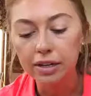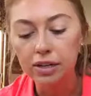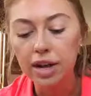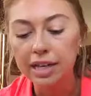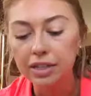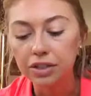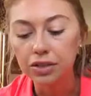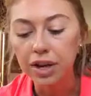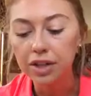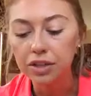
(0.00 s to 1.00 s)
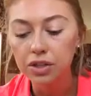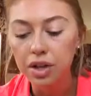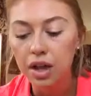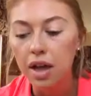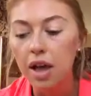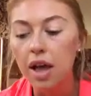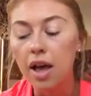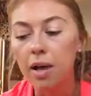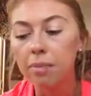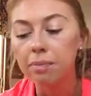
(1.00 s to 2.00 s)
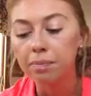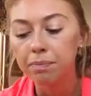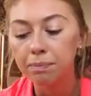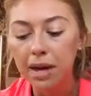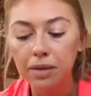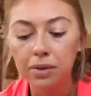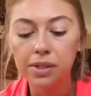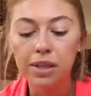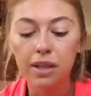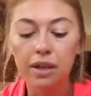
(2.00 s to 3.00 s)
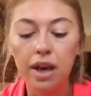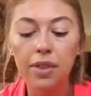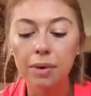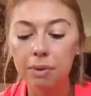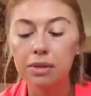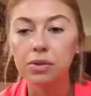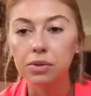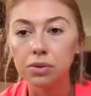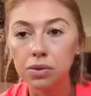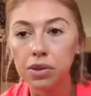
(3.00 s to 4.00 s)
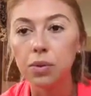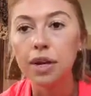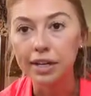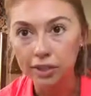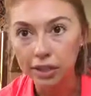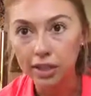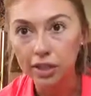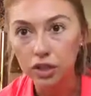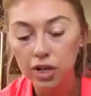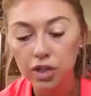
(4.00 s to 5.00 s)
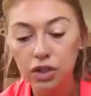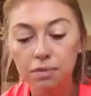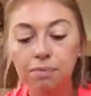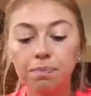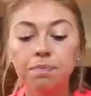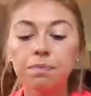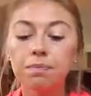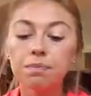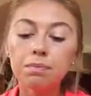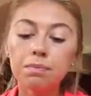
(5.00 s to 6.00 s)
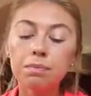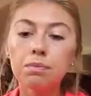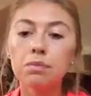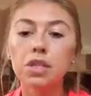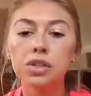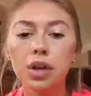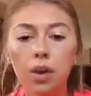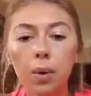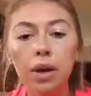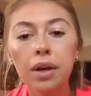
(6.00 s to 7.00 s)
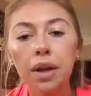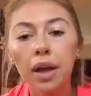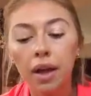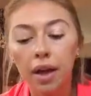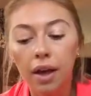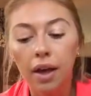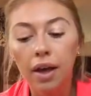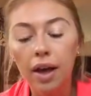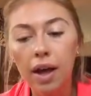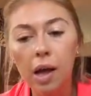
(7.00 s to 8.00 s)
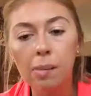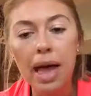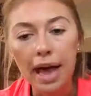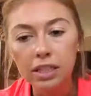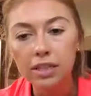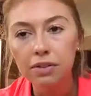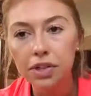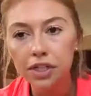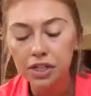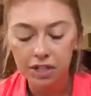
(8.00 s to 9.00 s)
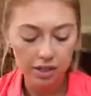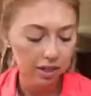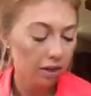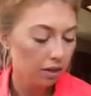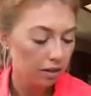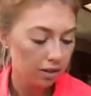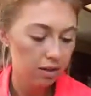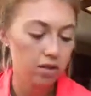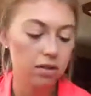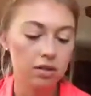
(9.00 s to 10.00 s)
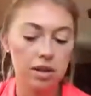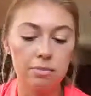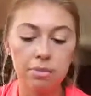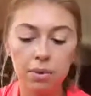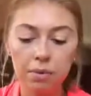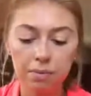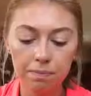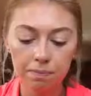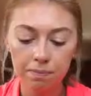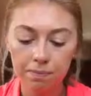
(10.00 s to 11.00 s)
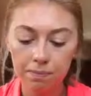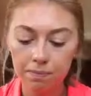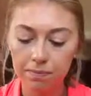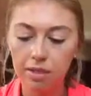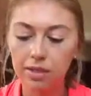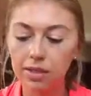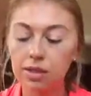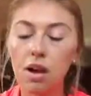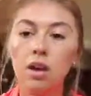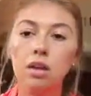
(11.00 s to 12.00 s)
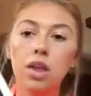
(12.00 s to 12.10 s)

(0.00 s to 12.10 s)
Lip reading: you're trying to stretch by using other muscles to initiate the stretch. So active stretching, here is an example. This is called a